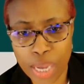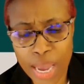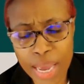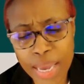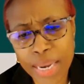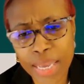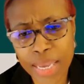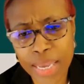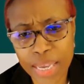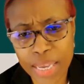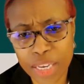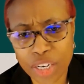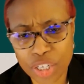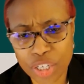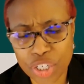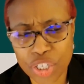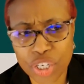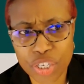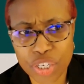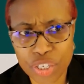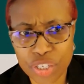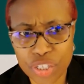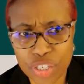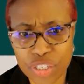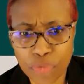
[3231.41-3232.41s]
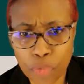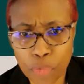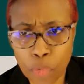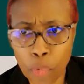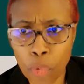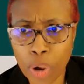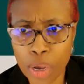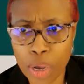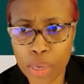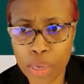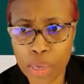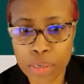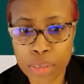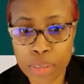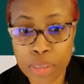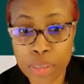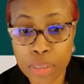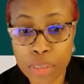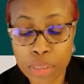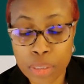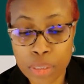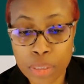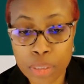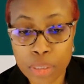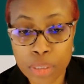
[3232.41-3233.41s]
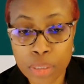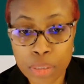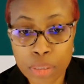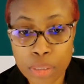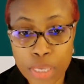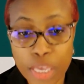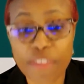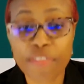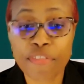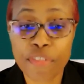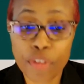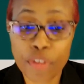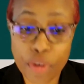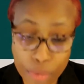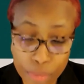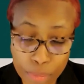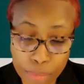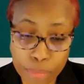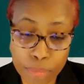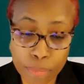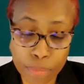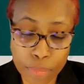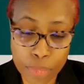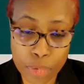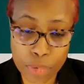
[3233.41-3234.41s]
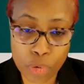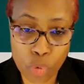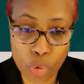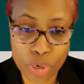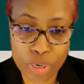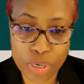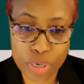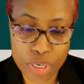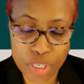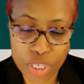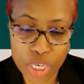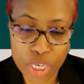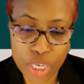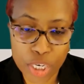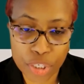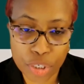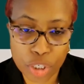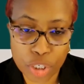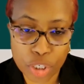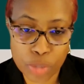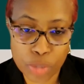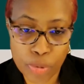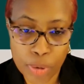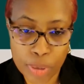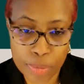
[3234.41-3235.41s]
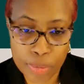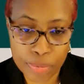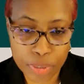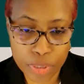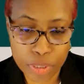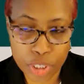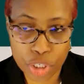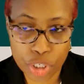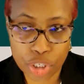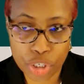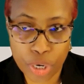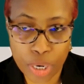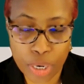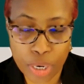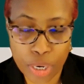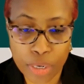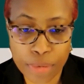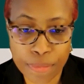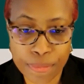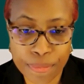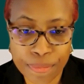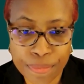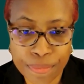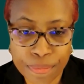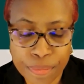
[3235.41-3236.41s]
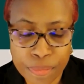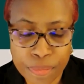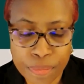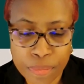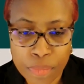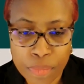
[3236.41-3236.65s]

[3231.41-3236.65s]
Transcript: Kind of get a gist of what, if your organization is publicly traded,